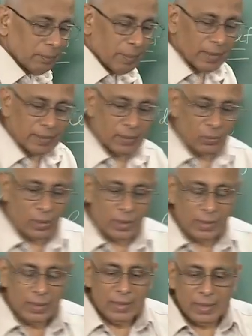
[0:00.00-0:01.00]
bigger than
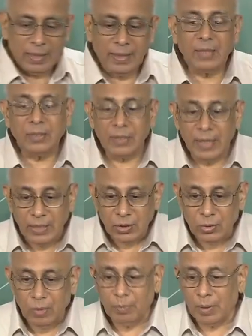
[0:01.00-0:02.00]
1 and that is
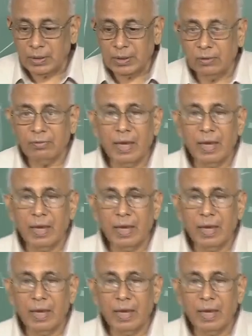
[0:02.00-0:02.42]
raised to a positive